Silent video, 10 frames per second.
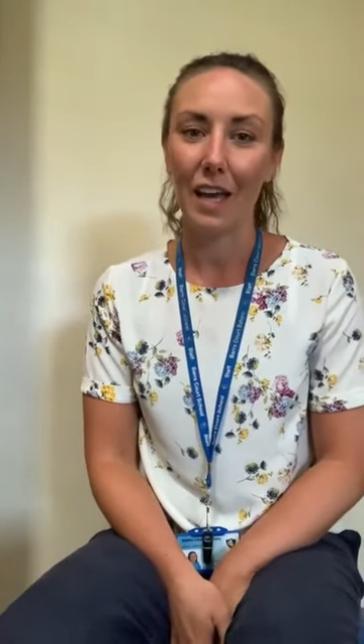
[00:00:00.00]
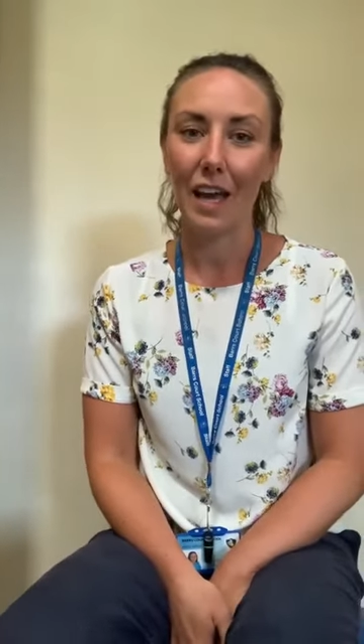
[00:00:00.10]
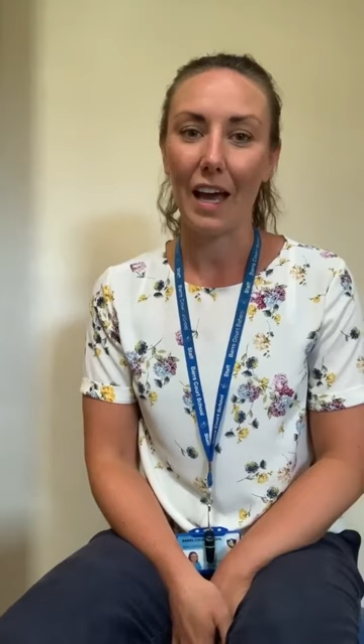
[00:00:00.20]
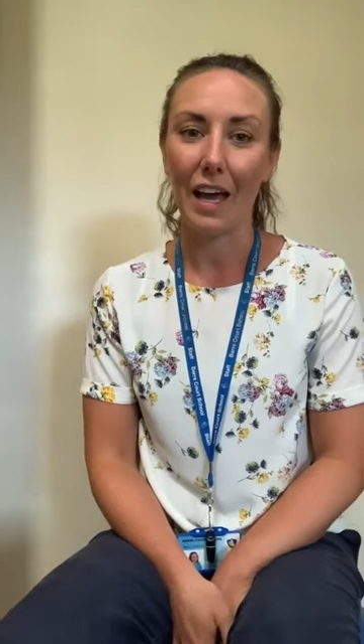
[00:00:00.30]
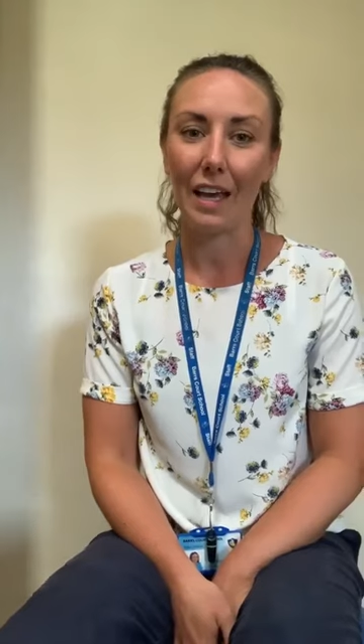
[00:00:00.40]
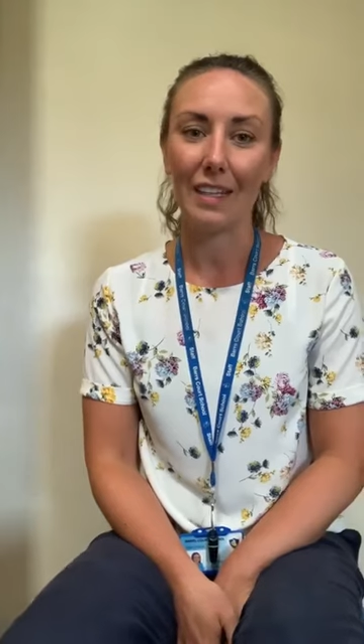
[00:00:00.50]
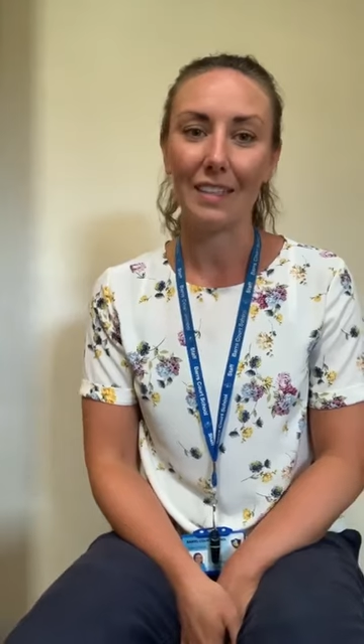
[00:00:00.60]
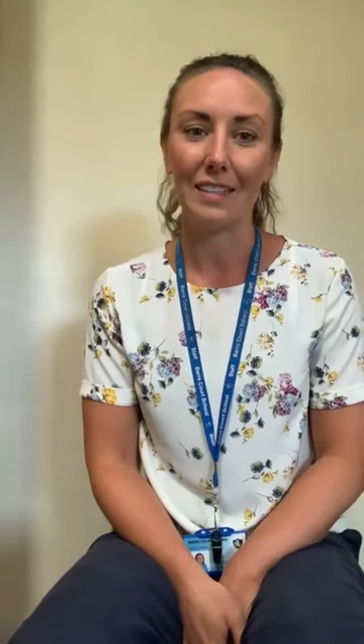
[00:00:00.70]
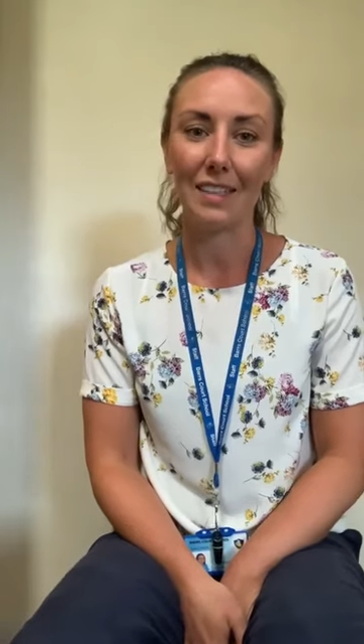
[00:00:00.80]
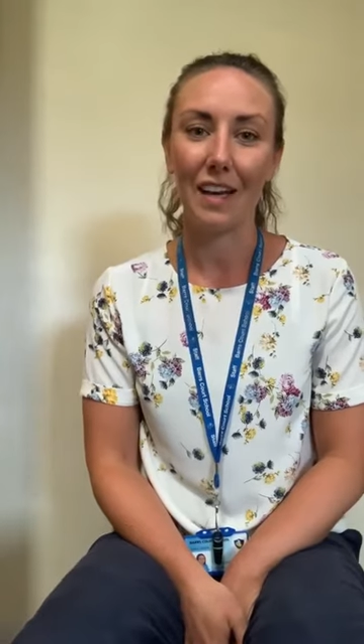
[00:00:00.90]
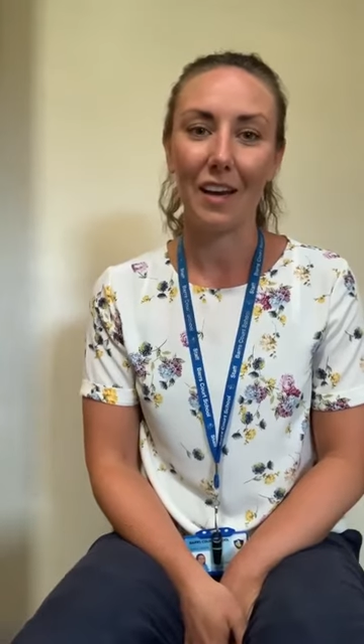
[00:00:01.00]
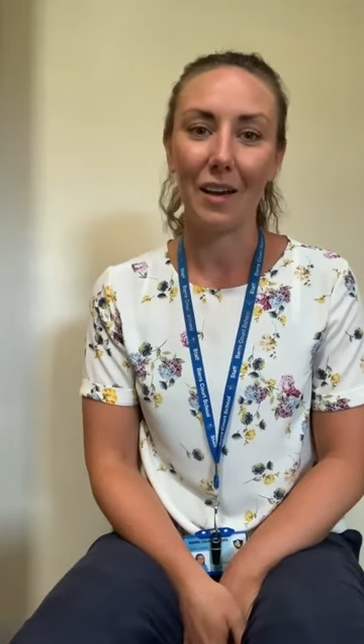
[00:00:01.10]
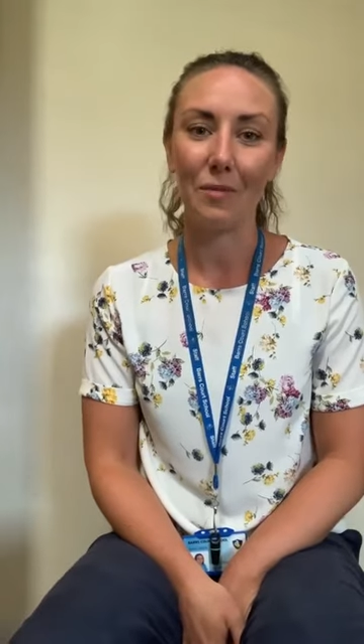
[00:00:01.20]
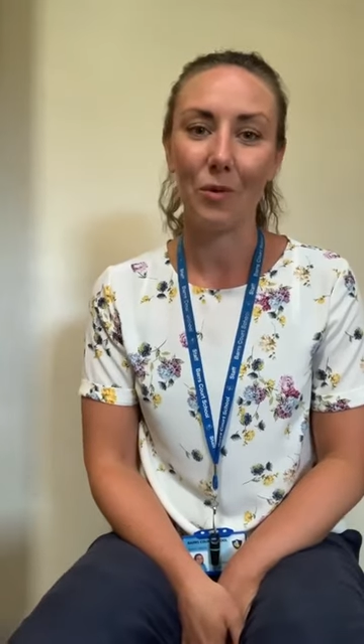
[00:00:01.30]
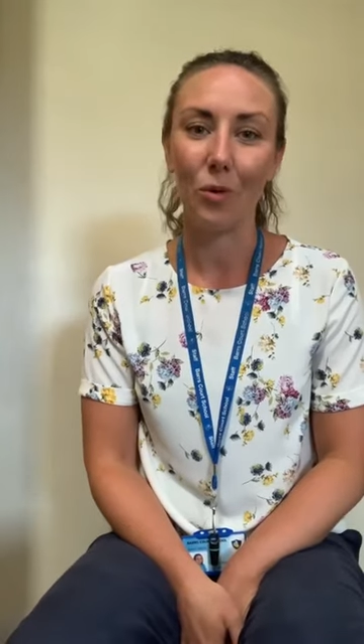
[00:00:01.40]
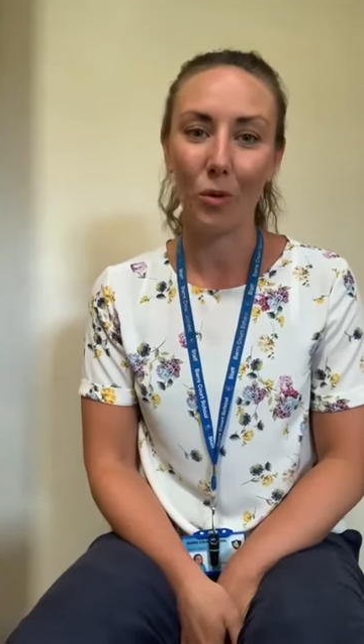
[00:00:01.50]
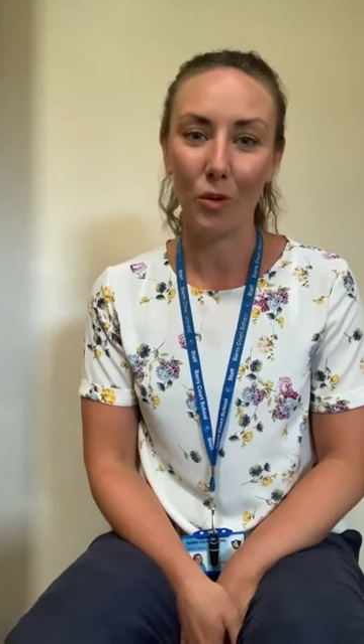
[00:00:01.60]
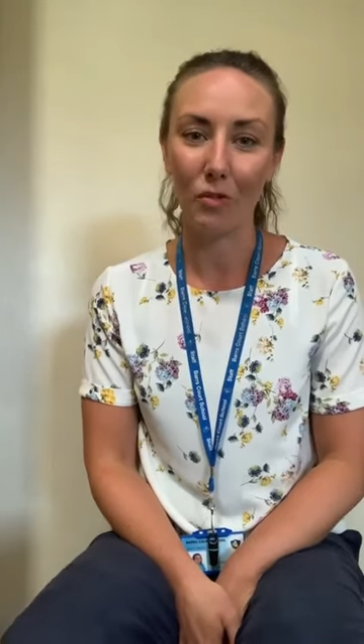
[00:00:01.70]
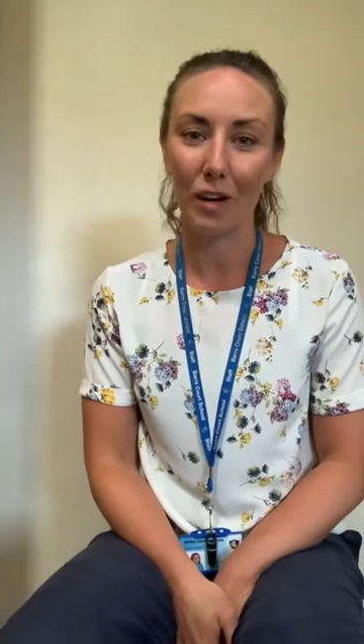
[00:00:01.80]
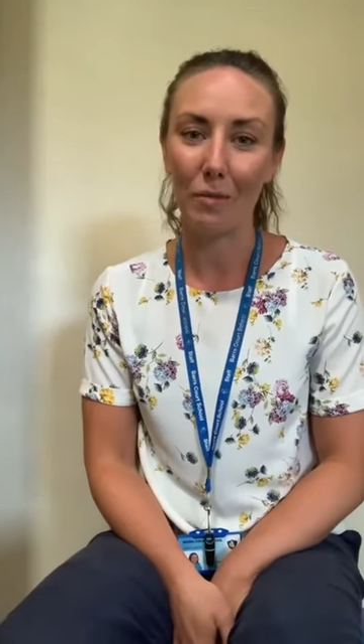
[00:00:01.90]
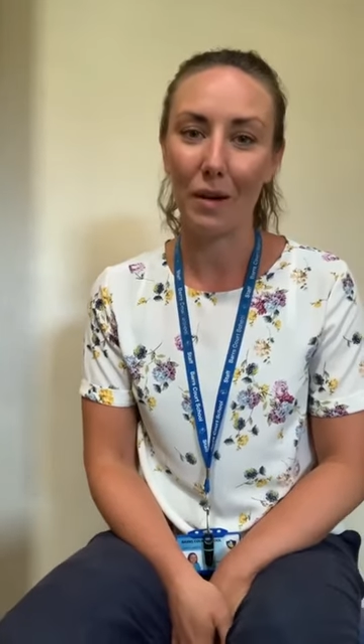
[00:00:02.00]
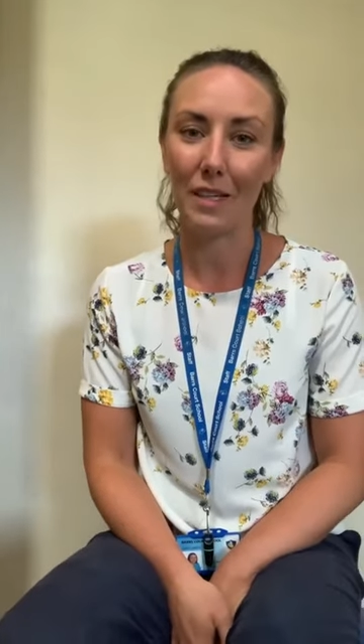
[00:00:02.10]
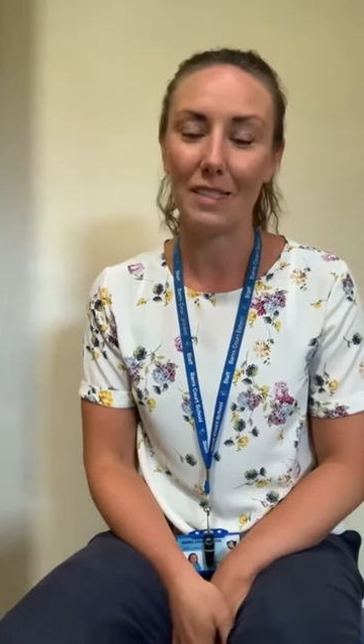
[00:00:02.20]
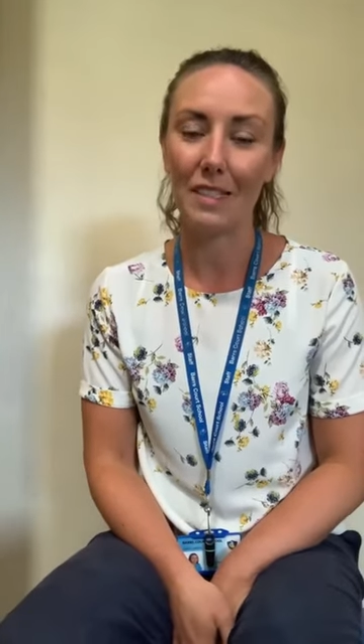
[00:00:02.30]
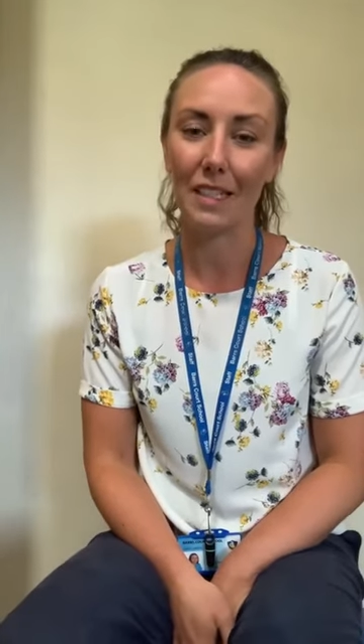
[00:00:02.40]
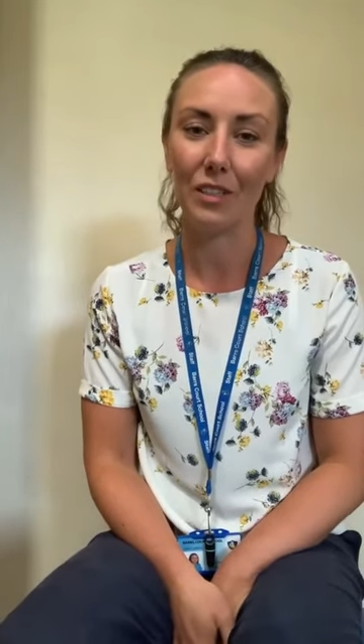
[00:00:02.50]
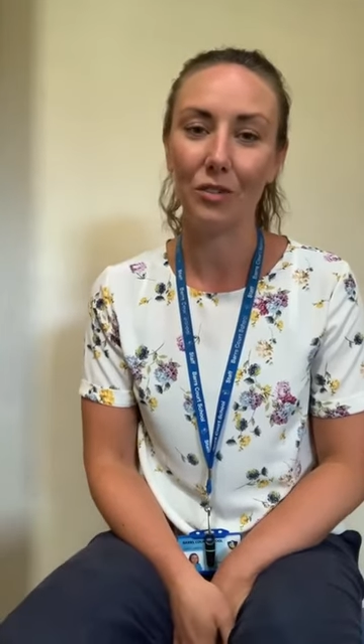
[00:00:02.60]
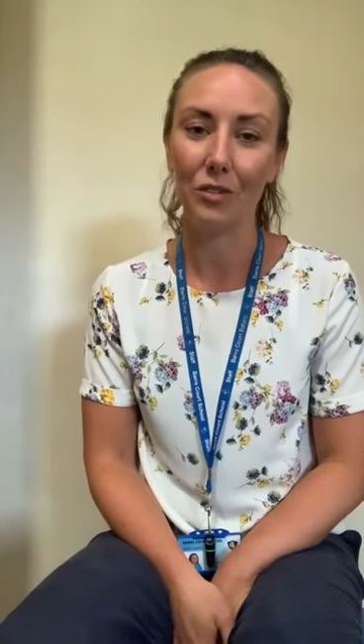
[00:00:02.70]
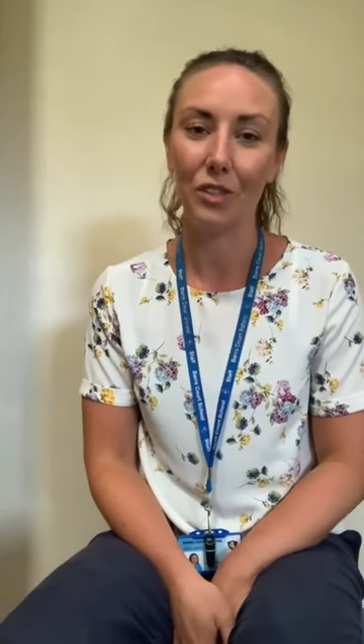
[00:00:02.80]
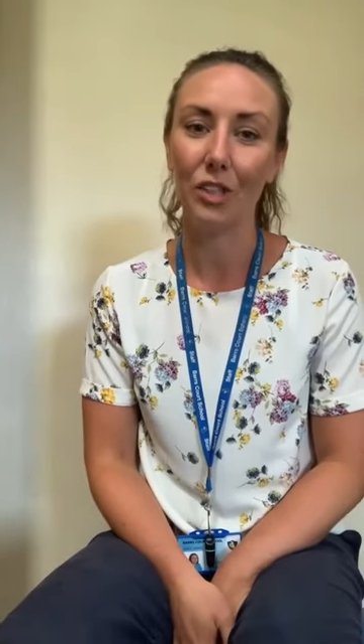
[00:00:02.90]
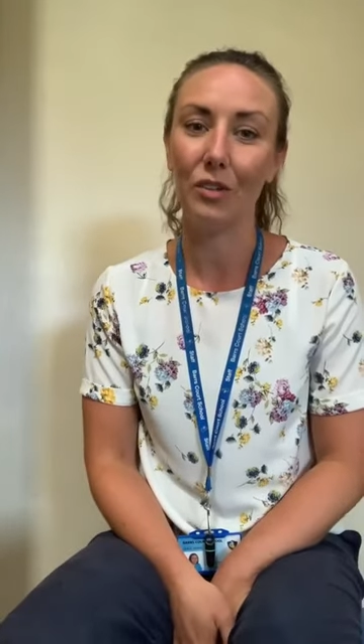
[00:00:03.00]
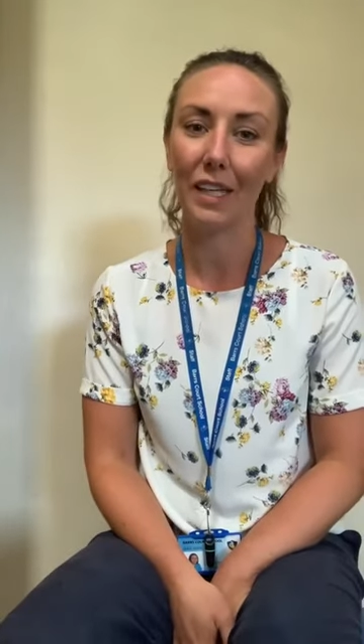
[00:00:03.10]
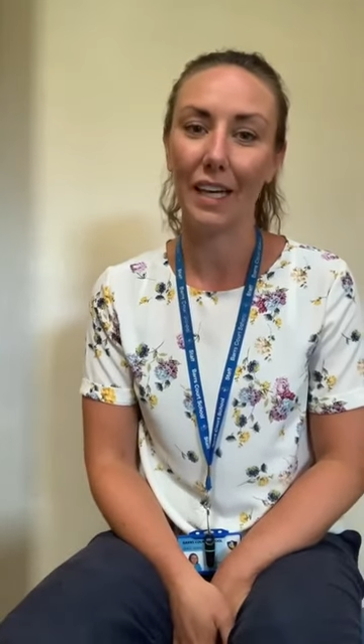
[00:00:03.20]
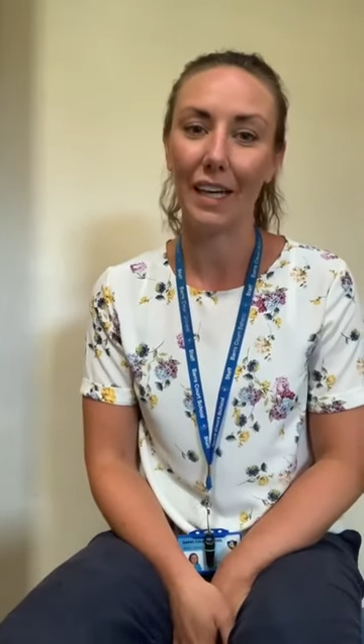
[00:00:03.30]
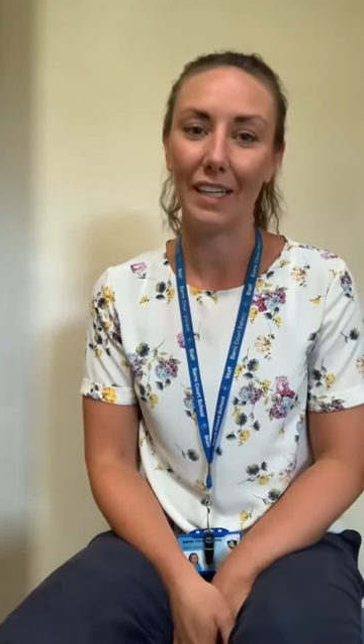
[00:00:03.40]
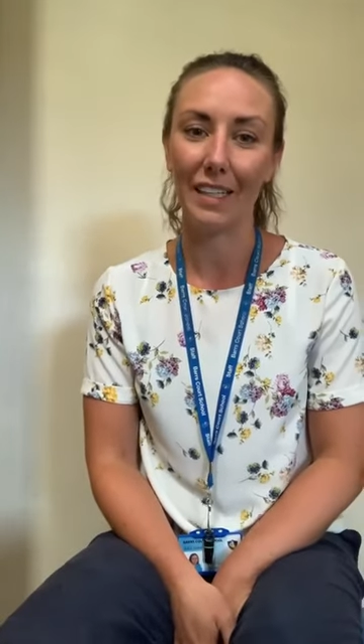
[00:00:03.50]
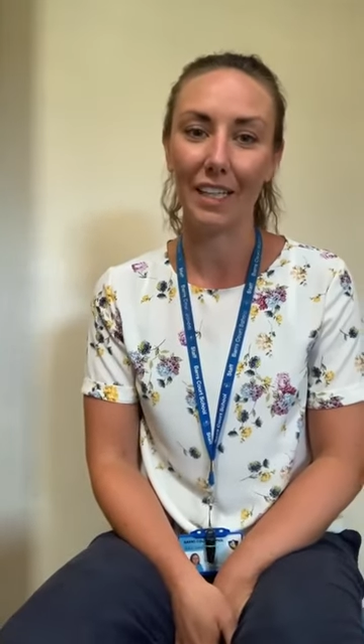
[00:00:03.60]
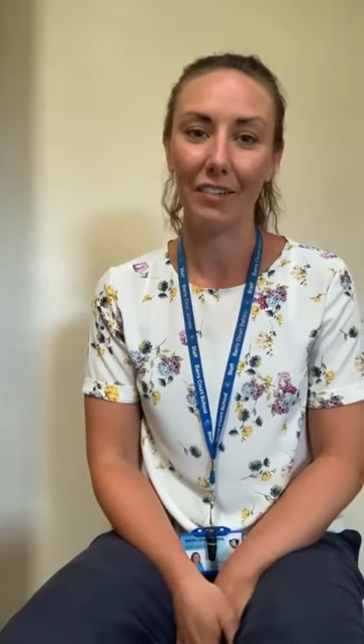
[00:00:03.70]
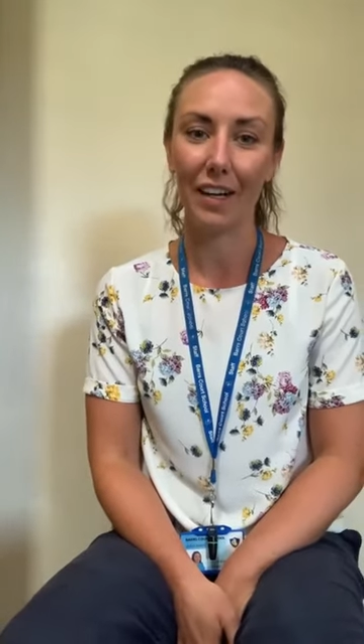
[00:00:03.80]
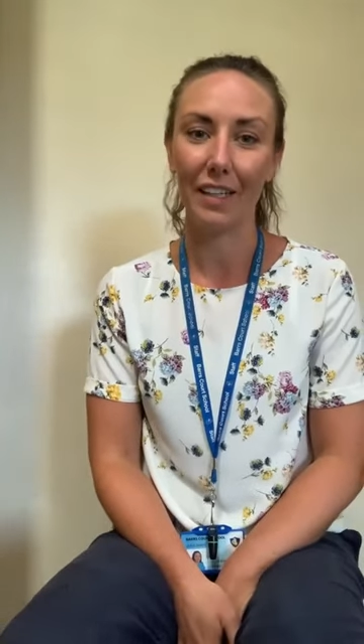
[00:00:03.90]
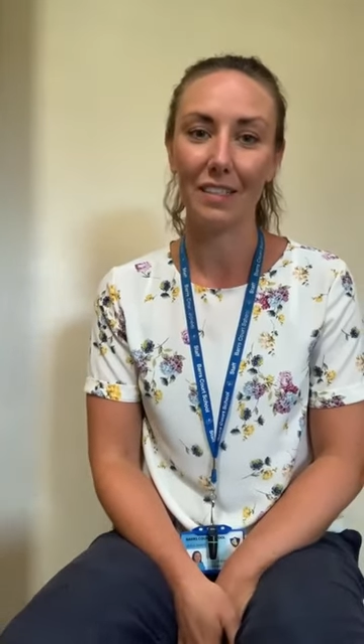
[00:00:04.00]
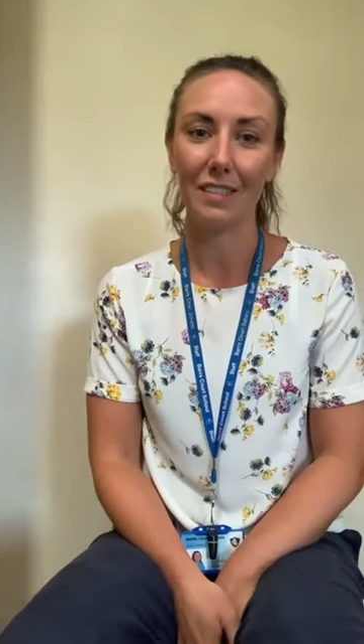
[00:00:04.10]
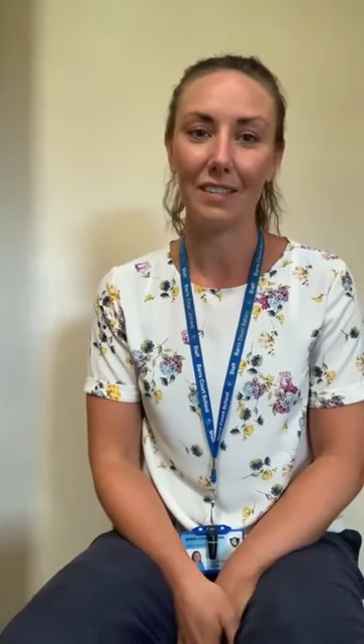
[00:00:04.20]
and all the very best in your new year in year 8.